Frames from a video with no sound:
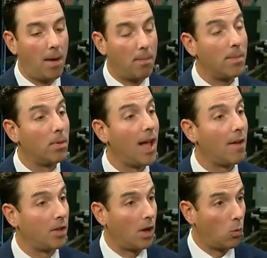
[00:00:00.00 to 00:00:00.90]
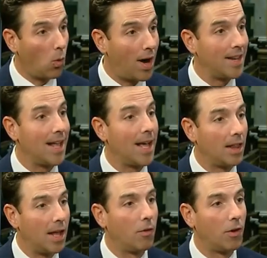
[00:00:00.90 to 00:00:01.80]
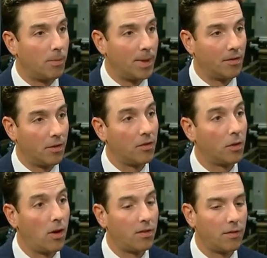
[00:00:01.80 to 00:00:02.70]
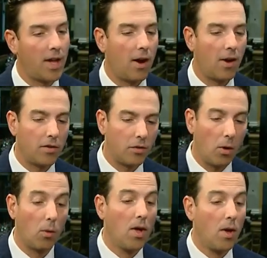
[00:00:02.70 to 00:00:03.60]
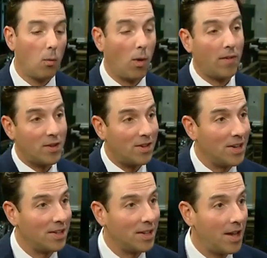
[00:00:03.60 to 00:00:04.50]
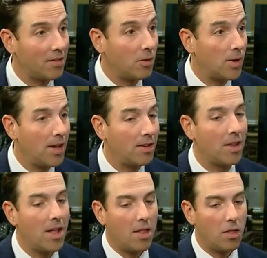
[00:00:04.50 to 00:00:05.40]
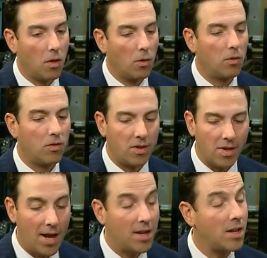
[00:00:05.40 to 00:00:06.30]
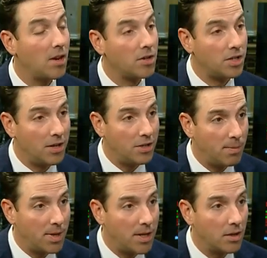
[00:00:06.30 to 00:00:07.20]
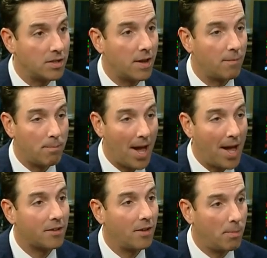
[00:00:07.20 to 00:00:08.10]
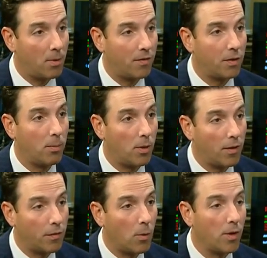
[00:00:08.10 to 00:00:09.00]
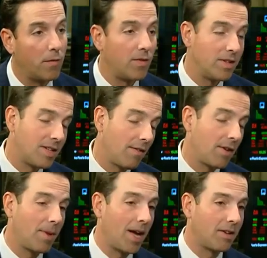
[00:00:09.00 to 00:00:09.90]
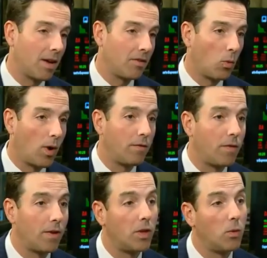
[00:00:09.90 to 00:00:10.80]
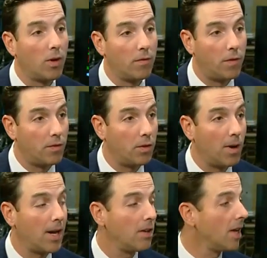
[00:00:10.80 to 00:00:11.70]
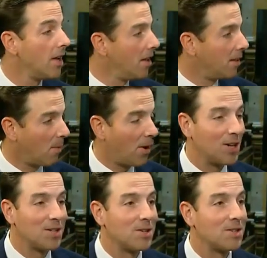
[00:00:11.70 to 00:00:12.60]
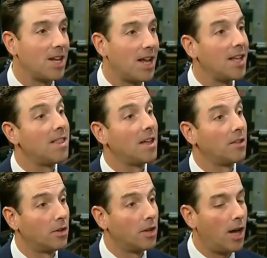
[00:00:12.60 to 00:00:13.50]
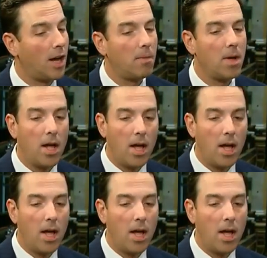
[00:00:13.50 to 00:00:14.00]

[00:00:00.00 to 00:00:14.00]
people have to unwind that leverage because there's a cost of carry. So what have you seen in the last 2 days? Those 10-year JGB yields have backed up off the boil from 157 back down to 150 range. The markets are steady. Things are calm.